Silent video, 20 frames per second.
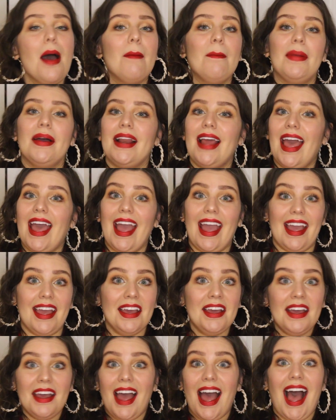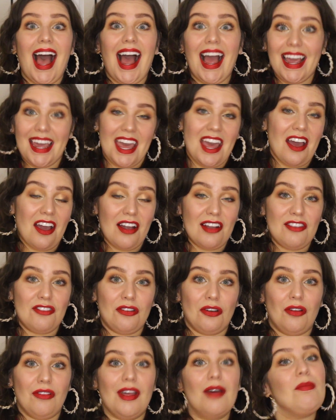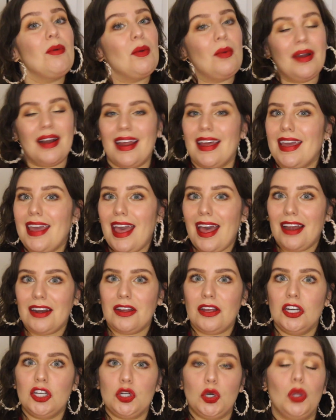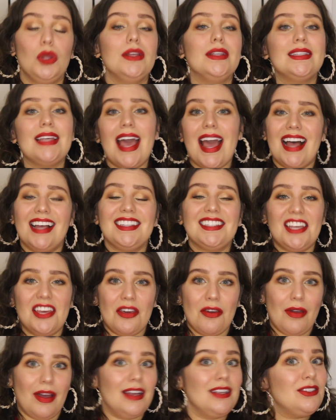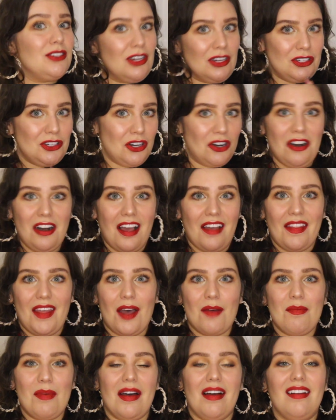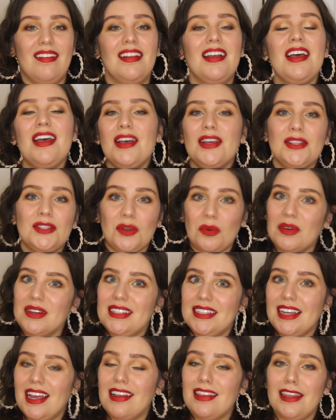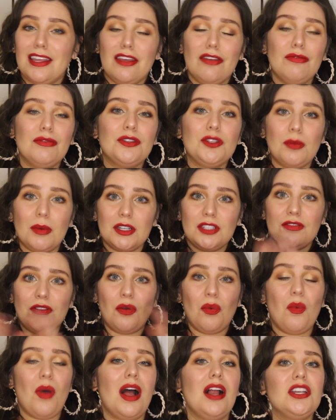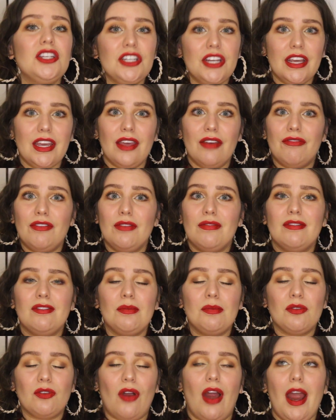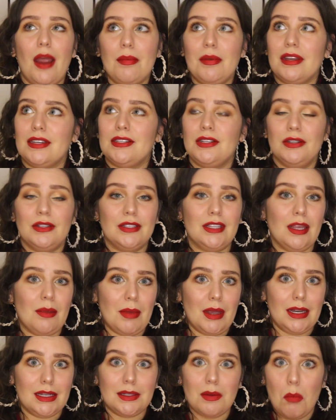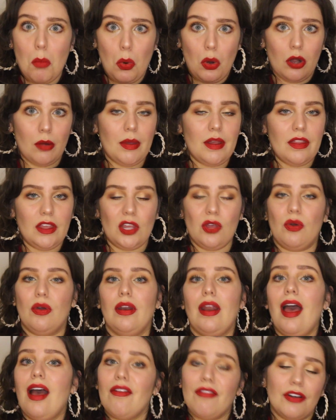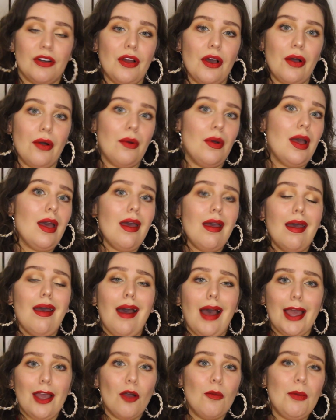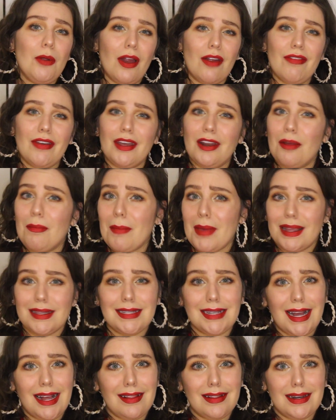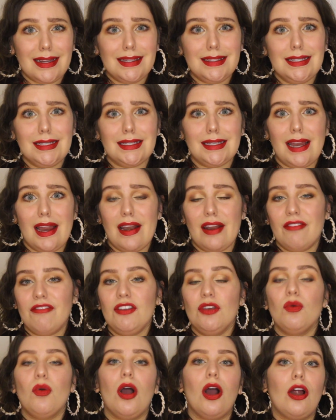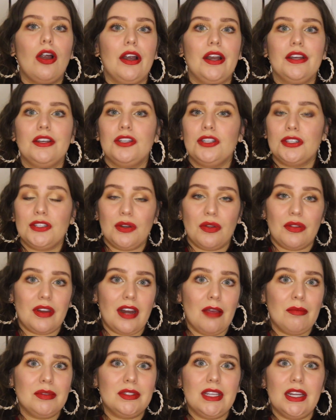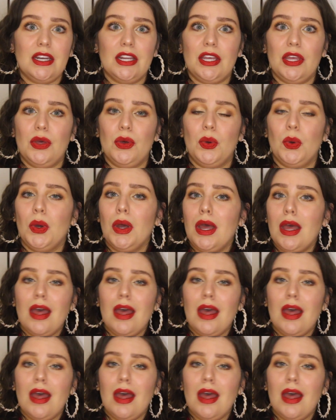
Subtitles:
But hey, I can't control that, but what I can control is asking you guys to turn on that bell. So once again, thank you so much for watching. If you've subscribed, it seriously means more to me than you could ever know. I hope you're having an amazing holiday season, and if you aren't, just know that I'm sending you